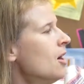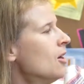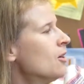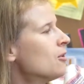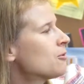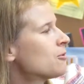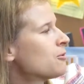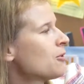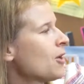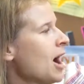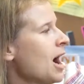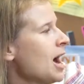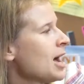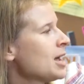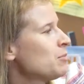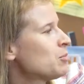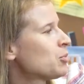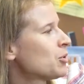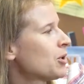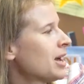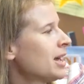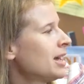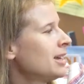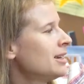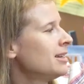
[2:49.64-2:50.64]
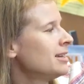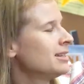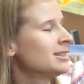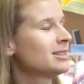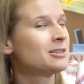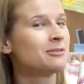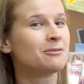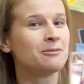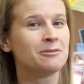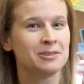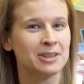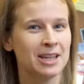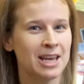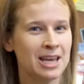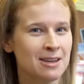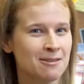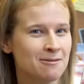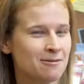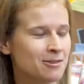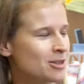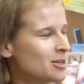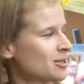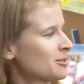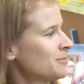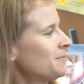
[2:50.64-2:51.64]
Fry bread is
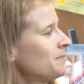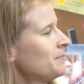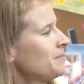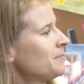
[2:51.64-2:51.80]
flavor,